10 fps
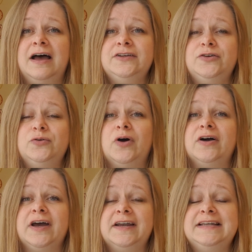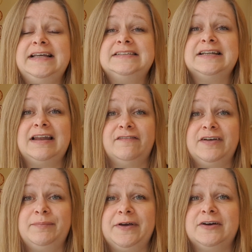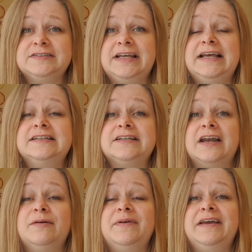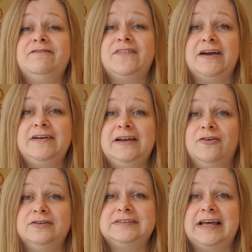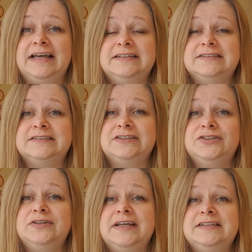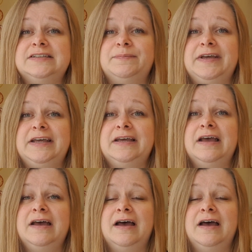you are going to need to love it, because it is going to be very long days. You need to be